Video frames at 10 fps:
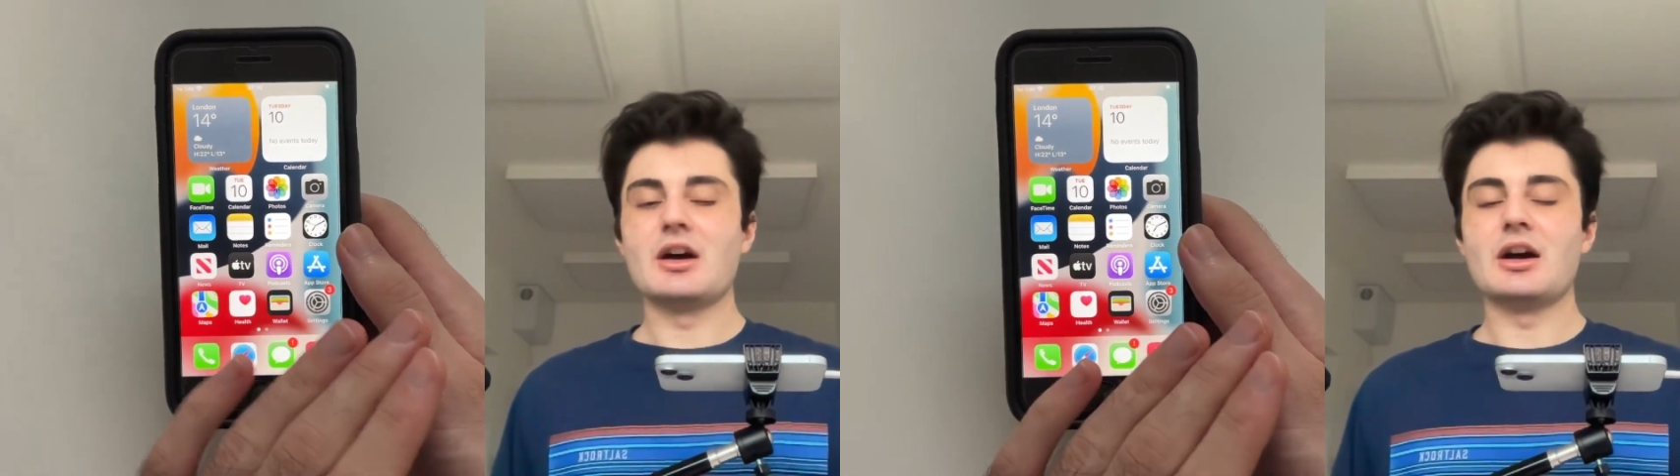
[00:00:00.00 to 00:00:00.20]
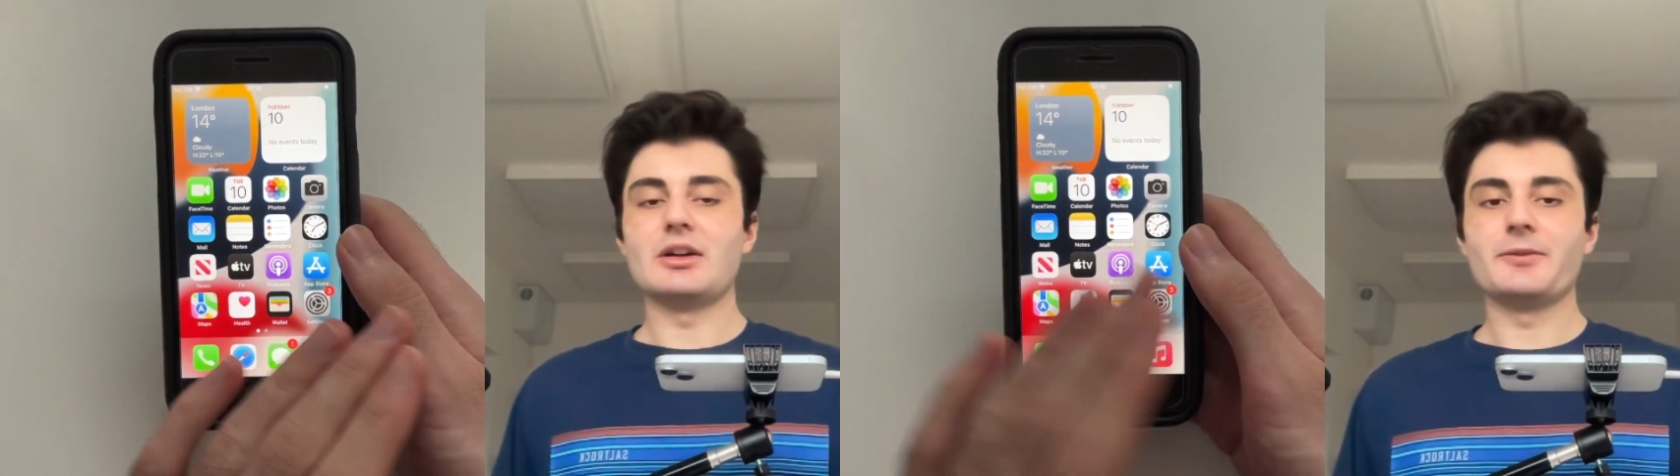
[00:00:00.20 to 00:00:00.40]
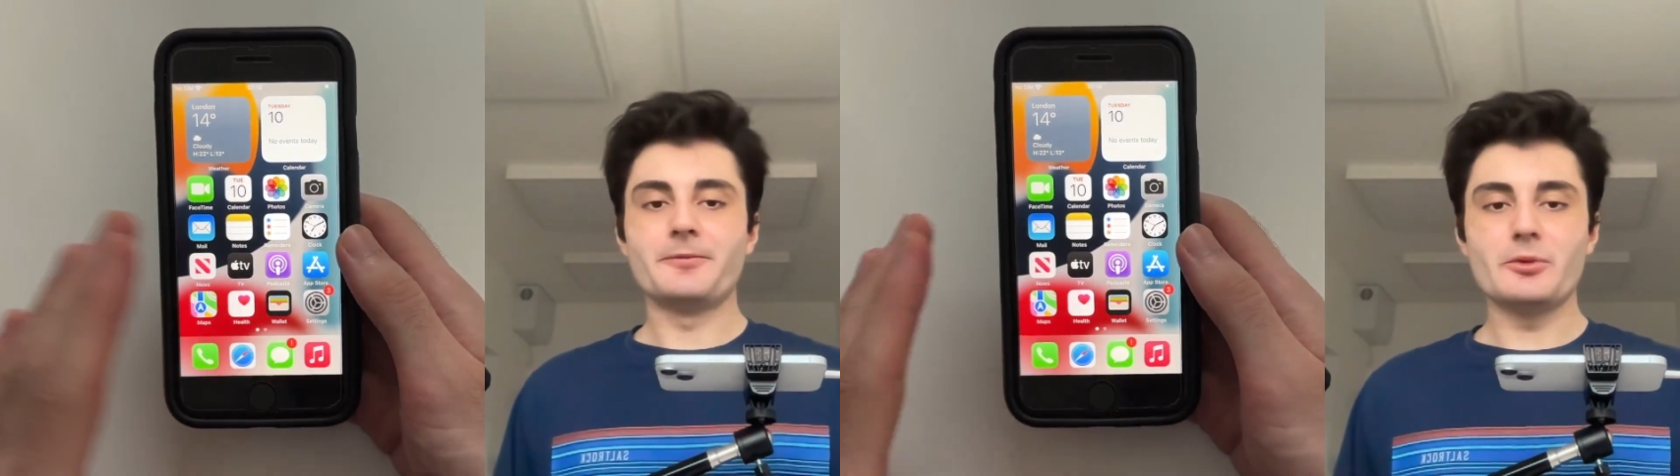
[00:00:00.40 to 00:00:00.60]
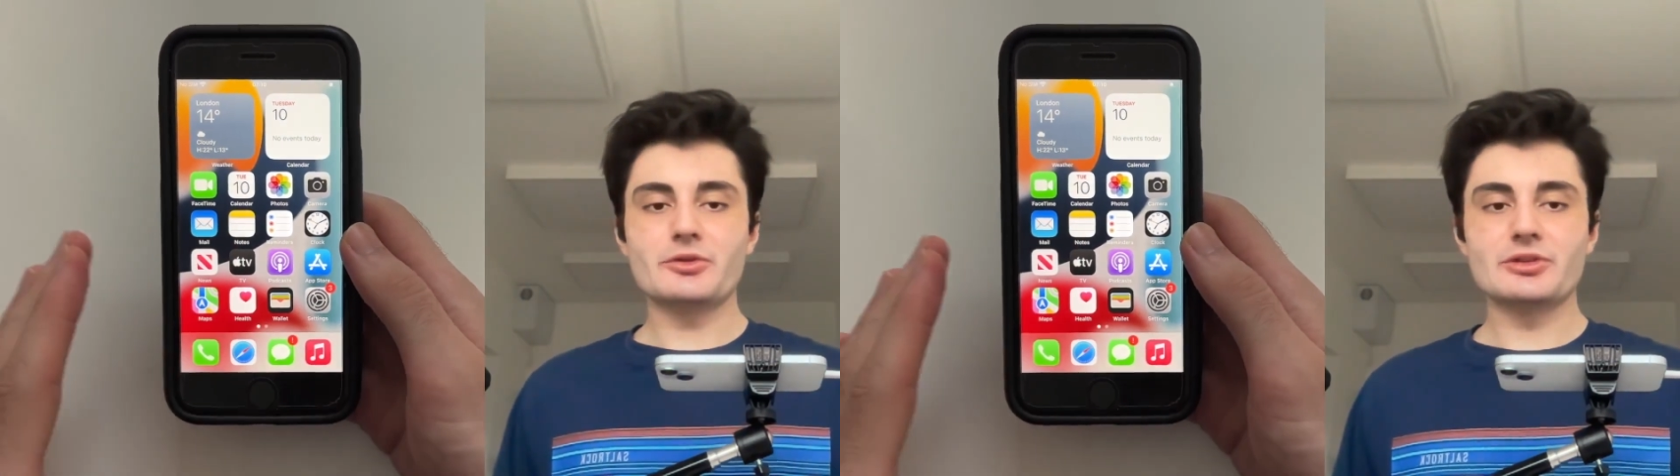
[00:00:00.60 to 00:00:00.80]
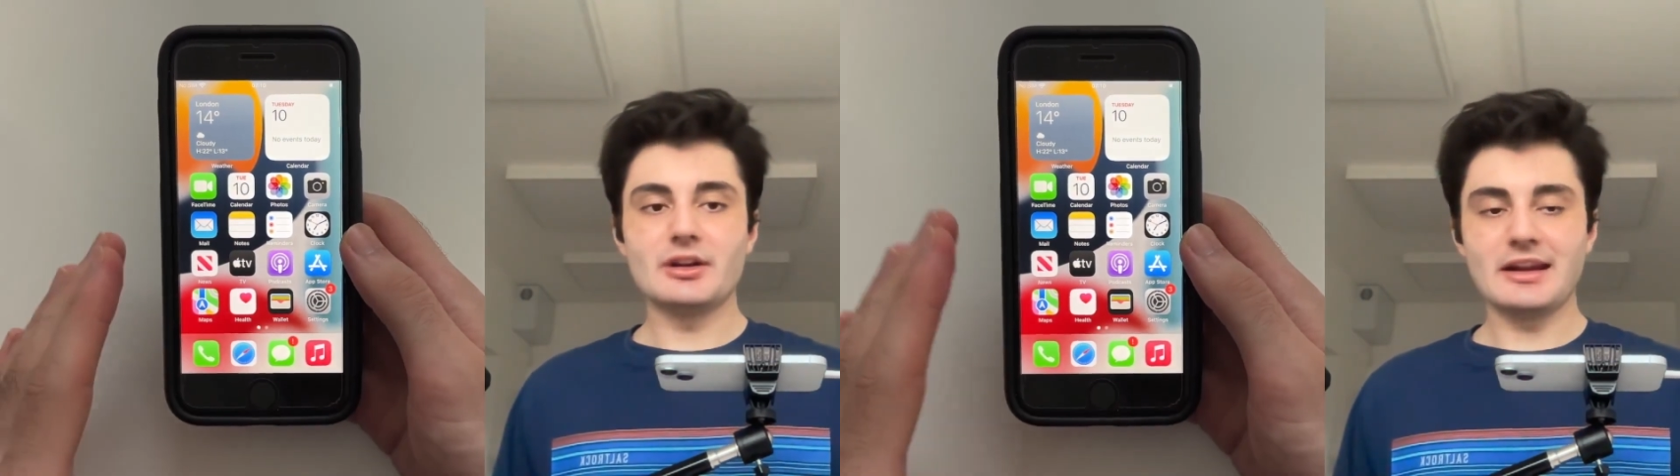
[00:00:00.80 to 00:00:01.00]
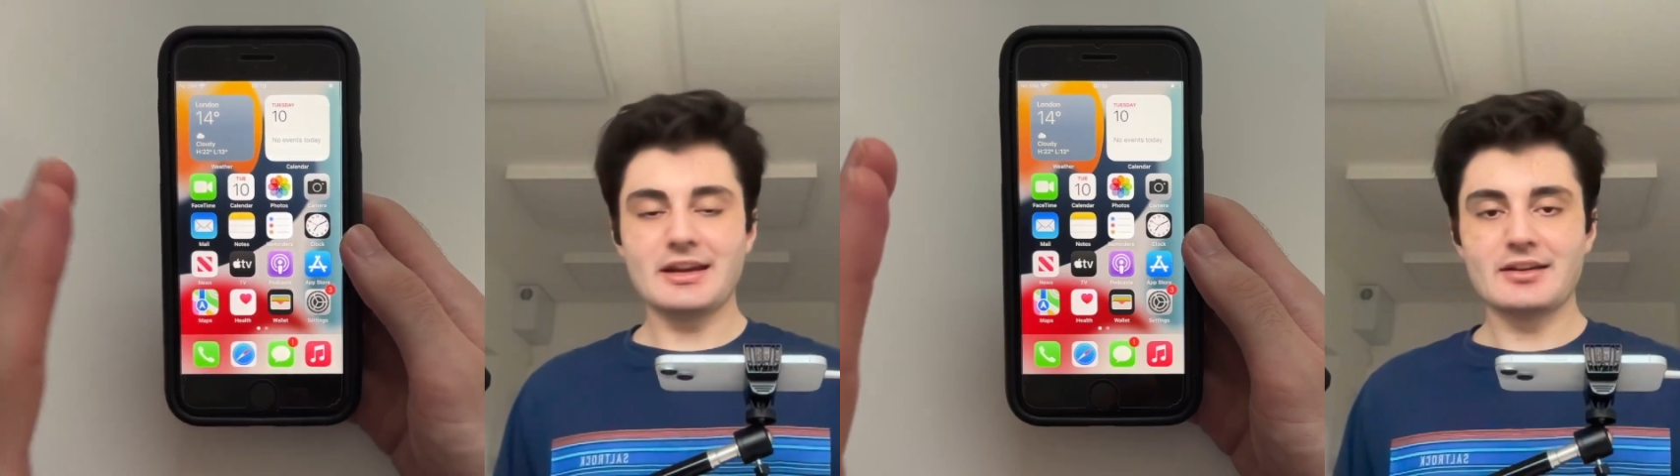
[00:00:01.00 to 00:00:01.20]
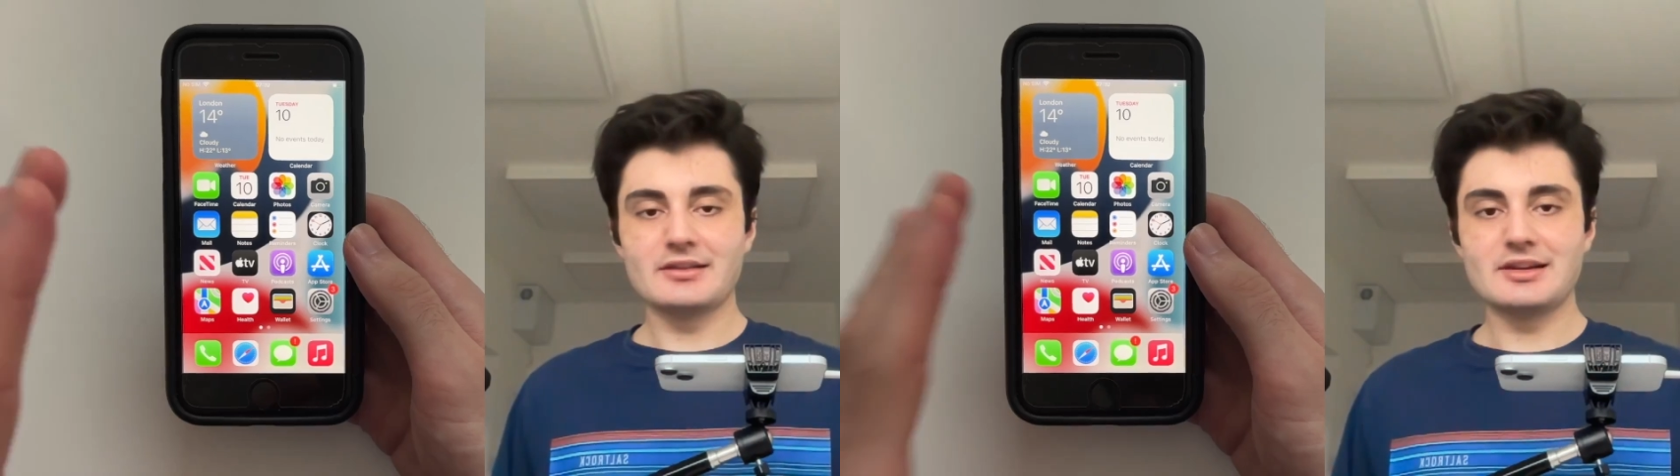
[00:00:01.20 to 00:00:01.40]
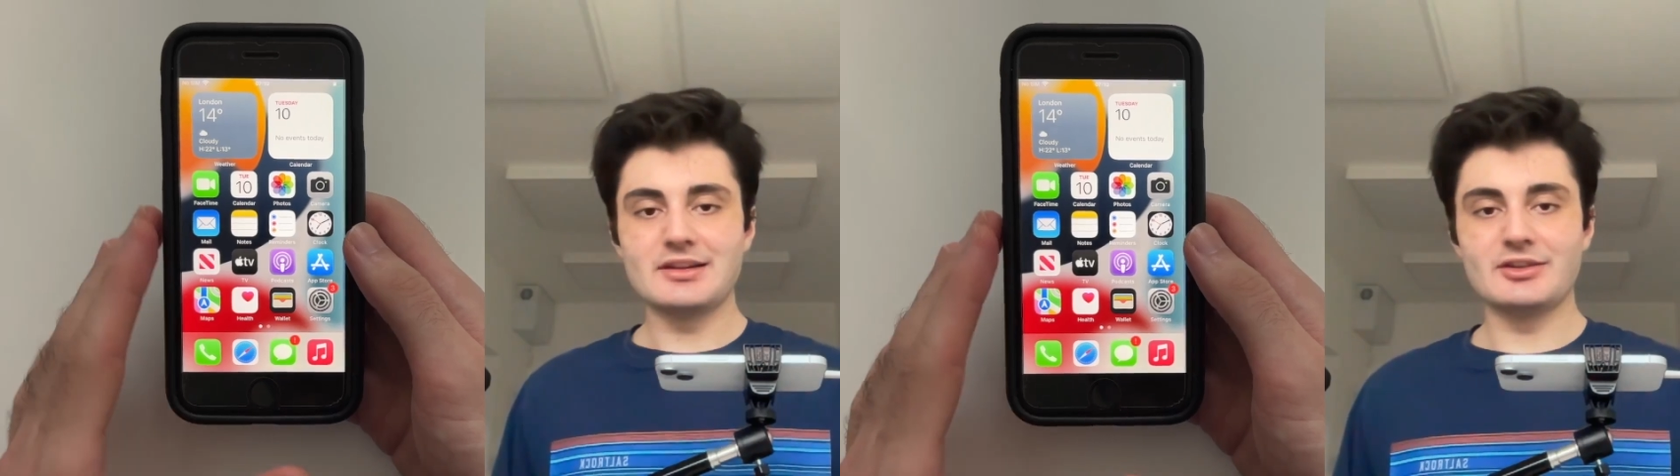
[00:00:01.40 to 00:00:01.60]
Unfortunately,
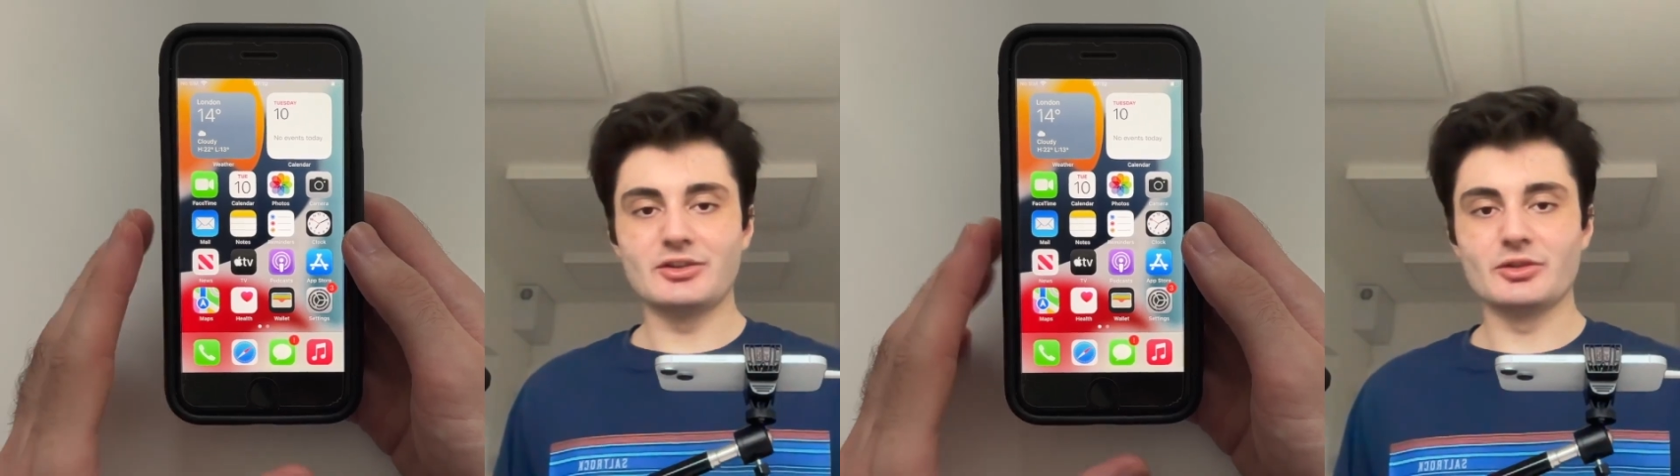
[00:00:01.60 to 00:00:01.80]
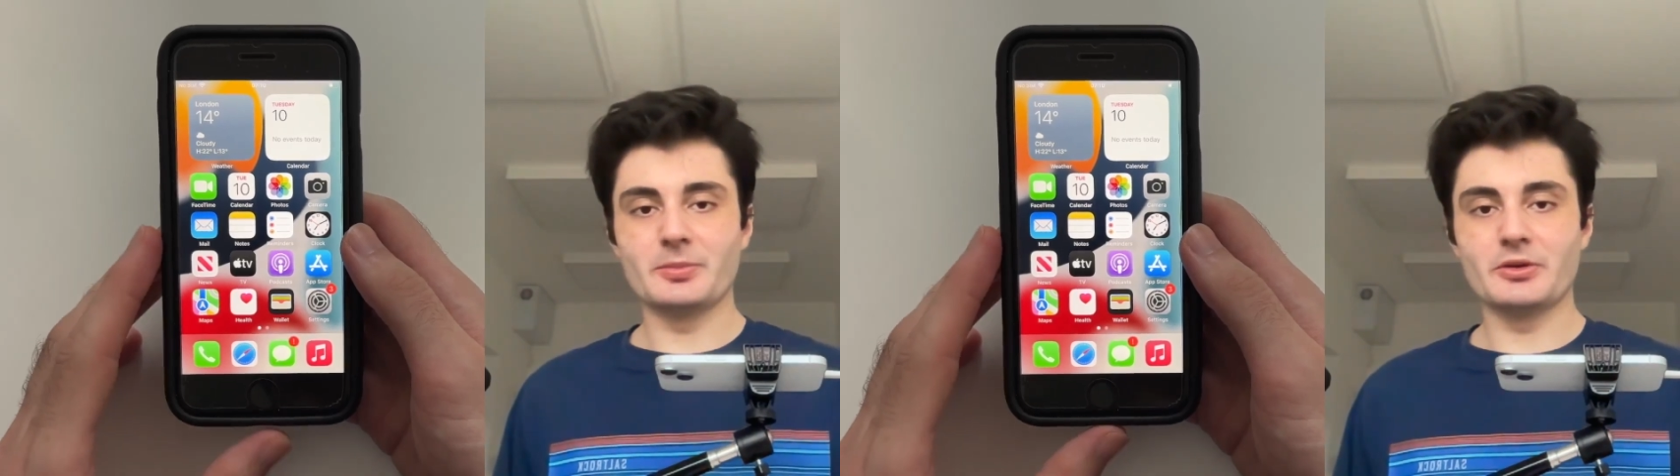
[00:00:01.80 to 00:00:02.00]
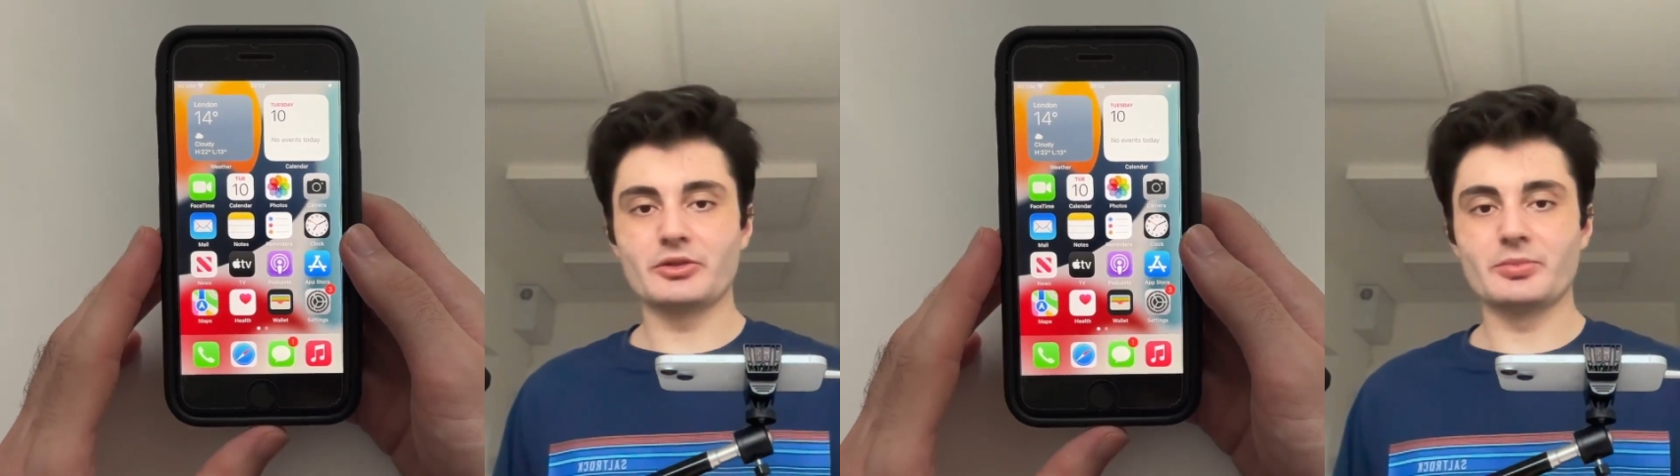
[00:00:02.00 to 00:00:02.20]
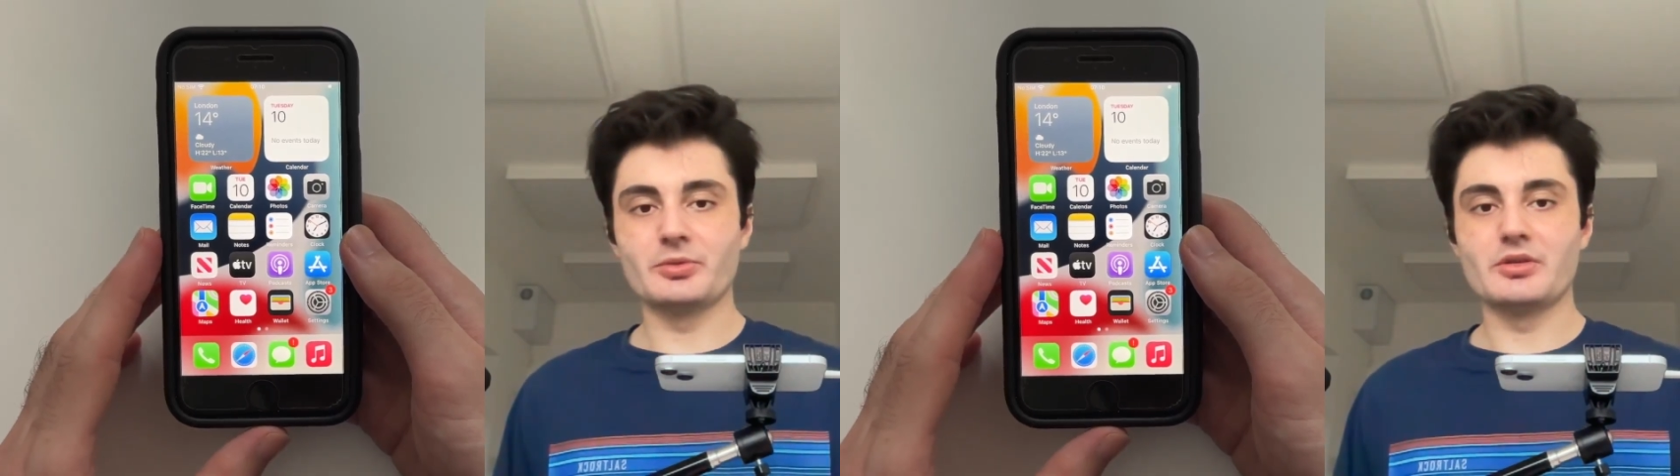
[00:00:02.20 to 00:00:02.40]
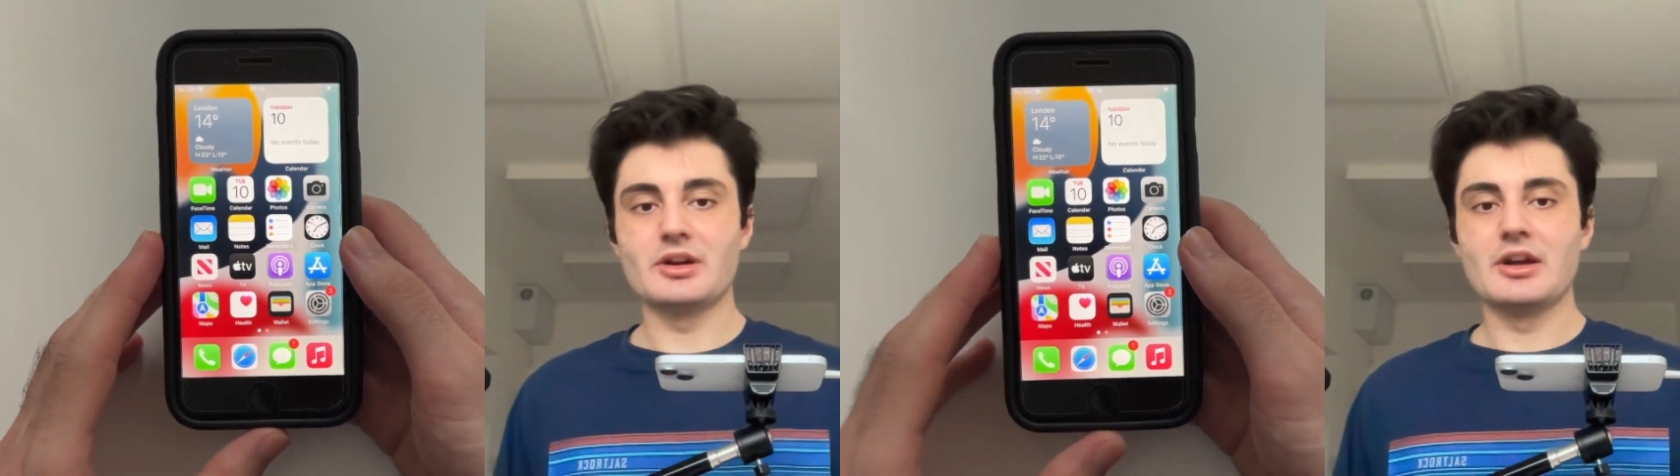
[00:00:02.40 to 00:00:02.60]
this is not possible.